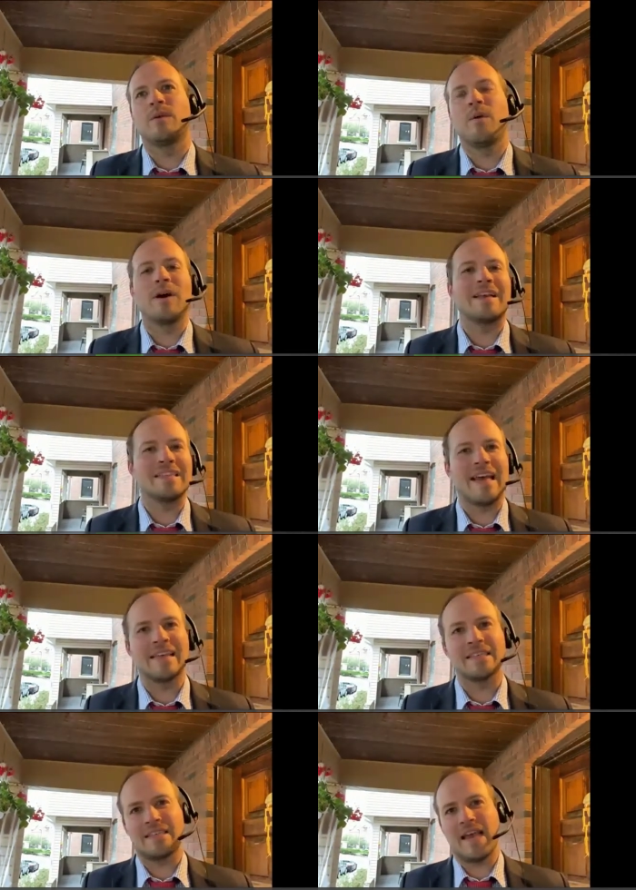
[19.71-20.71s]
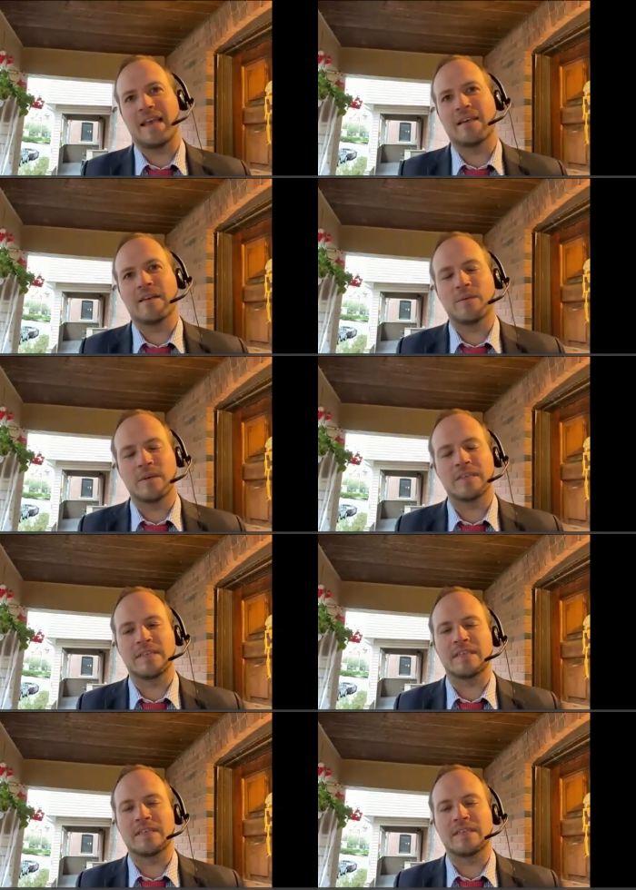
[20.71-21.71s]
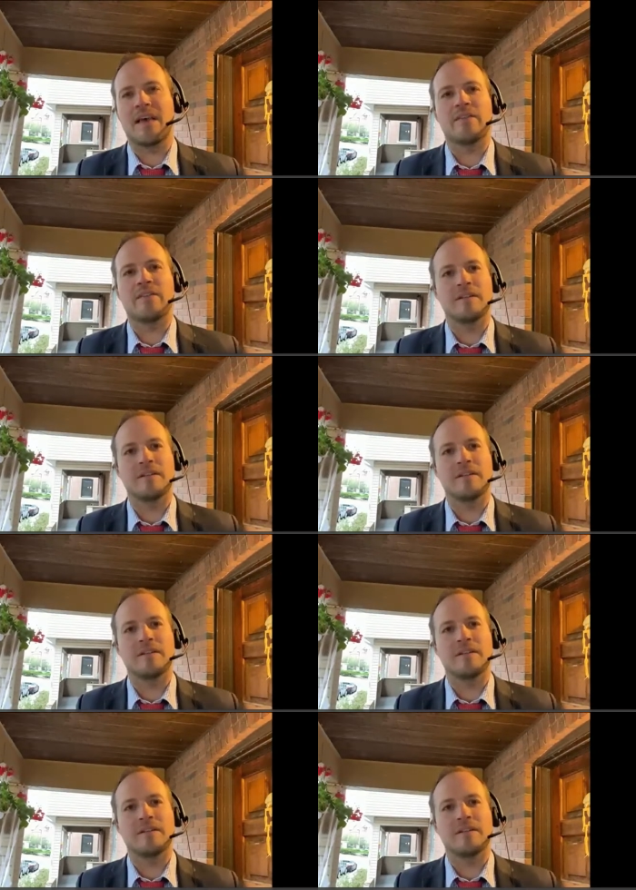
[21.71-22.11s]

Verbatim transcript: what is at stake with C7